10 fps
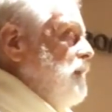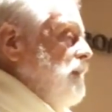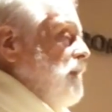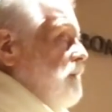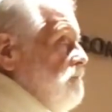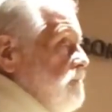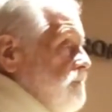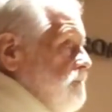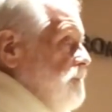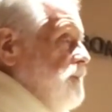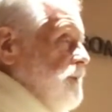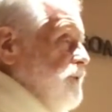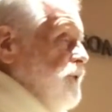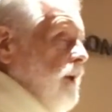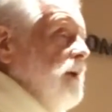the,
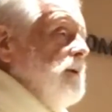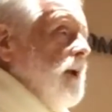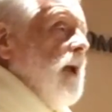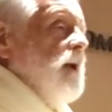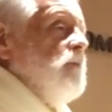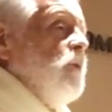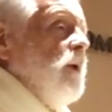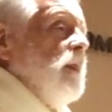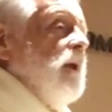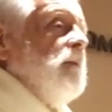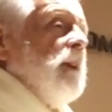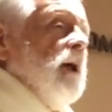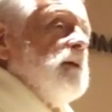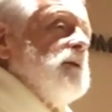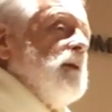she came with them, and
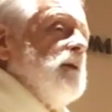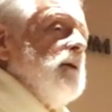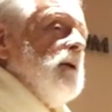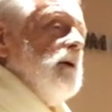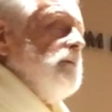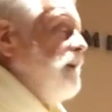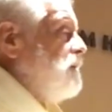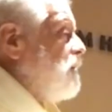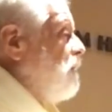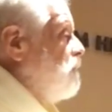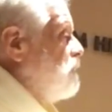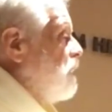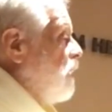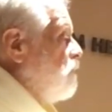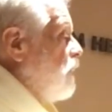that's the feast that we're
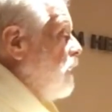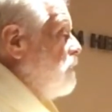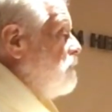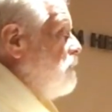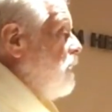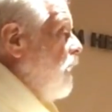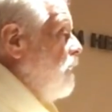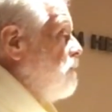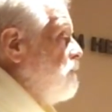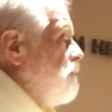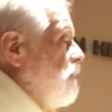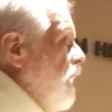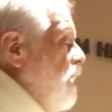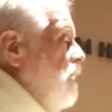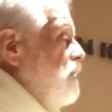celebrating today.
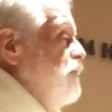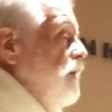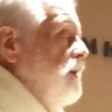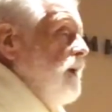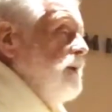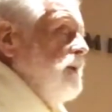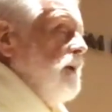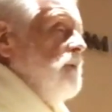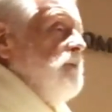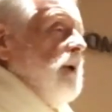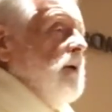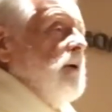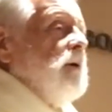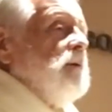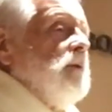She didn't
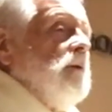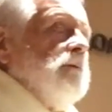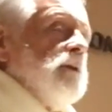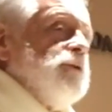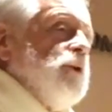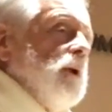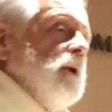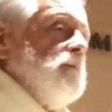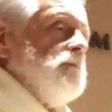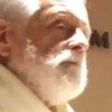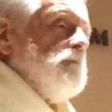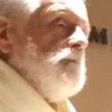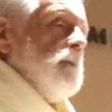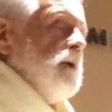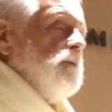appear officially
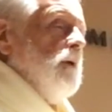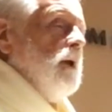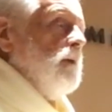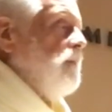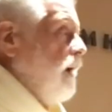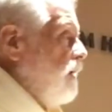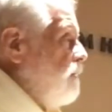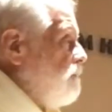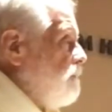to anybody.